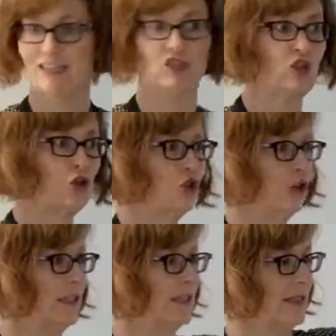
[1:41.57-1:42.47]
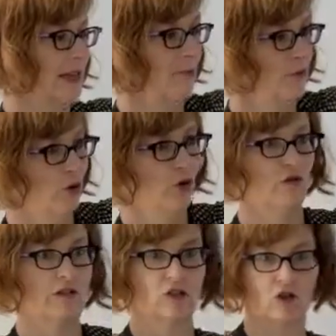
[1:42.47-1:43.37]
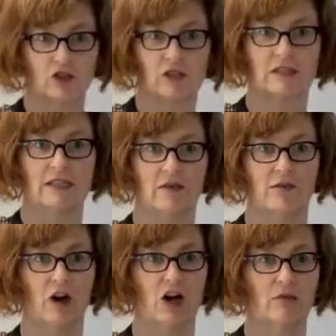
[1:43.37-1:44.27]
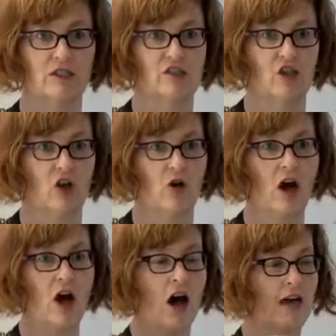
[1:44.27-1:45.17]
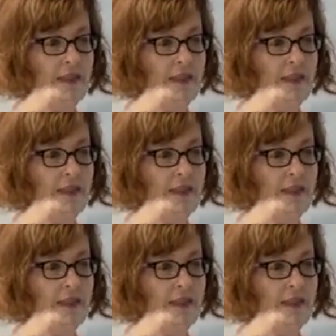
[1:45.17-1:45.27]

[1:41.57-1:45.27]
It's social, it's broader, it's not just the environment. So I